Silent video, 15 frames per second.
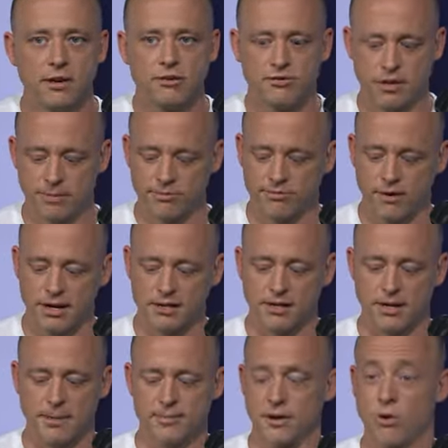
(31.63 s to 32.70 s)
under James
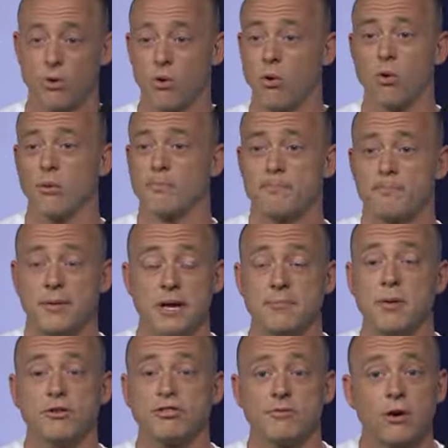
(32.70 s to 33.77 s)
Franklin up there, or, or
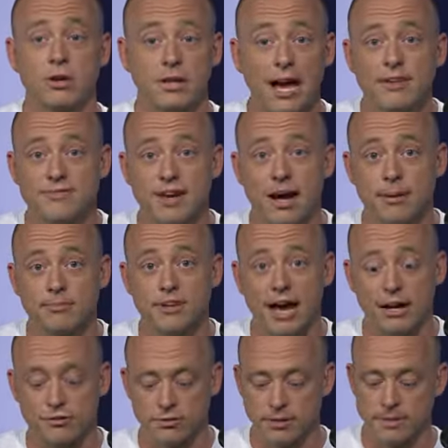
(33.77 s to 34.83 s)
in most of our lifetimes,
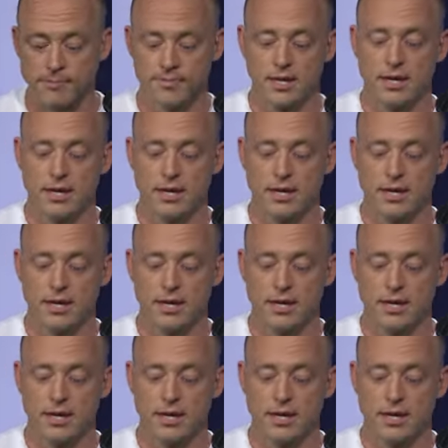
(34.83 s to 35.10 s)
actually.